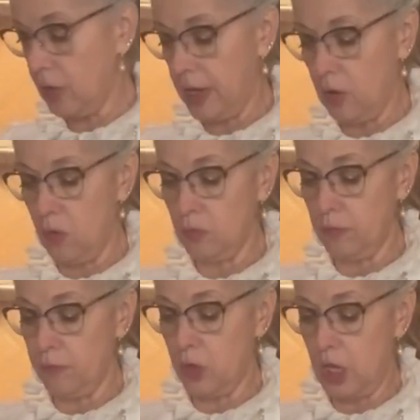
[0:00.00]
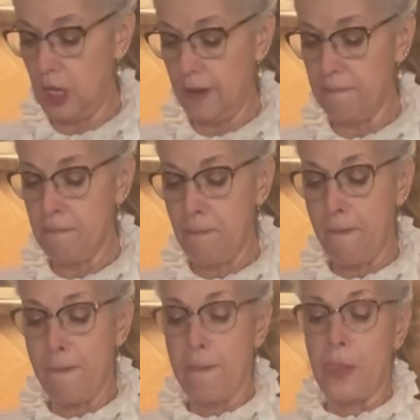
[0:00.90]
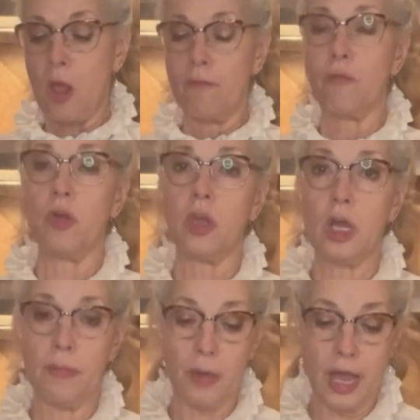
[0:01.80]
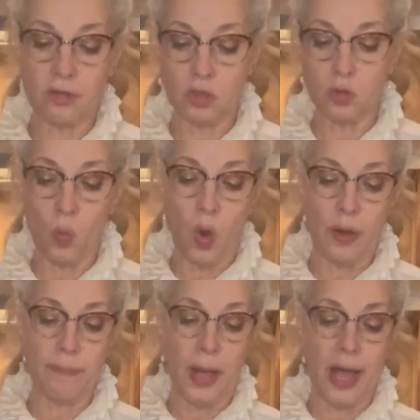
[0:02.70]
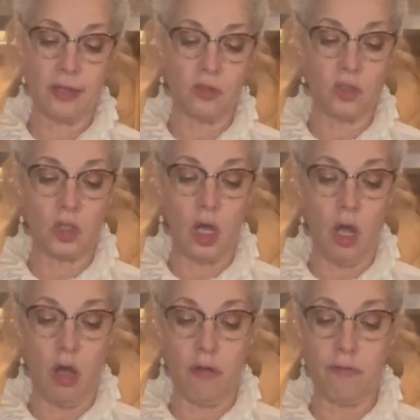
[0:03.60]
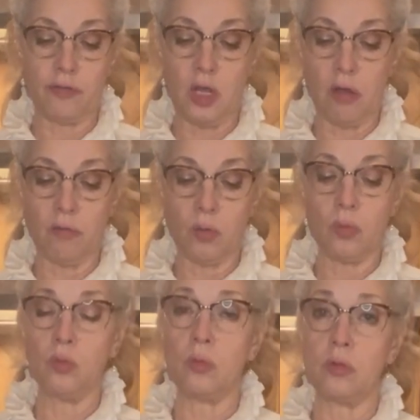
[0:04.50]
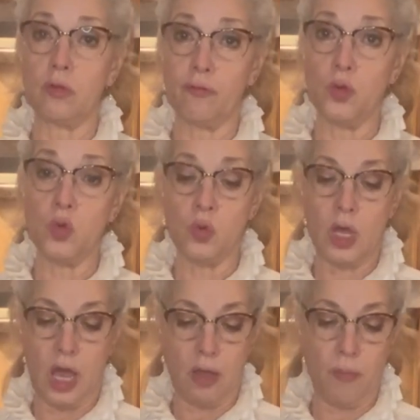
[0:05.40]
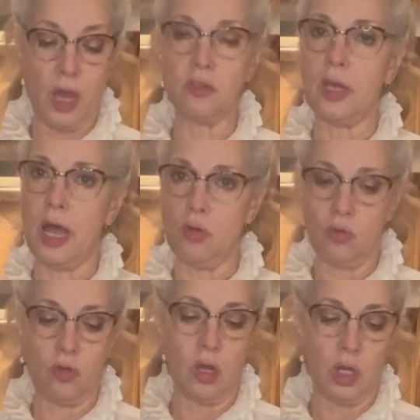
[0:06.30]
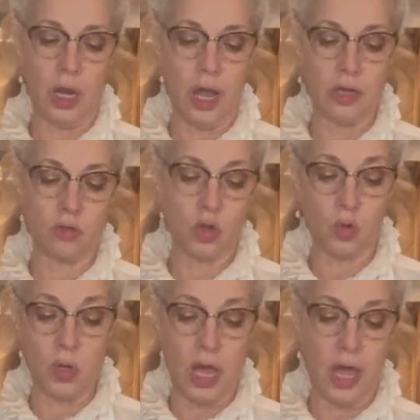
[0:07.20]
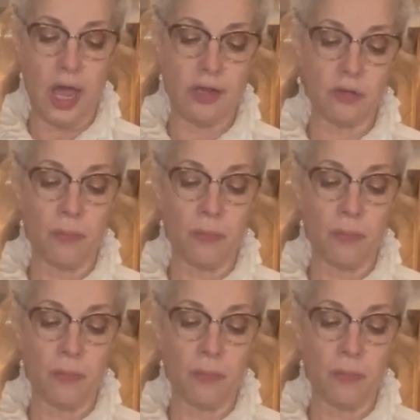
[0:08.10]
I don't forget it. For the cupcakes, it's 1 box of devil food cake mix. I use Duncan Hines. 3 eggs,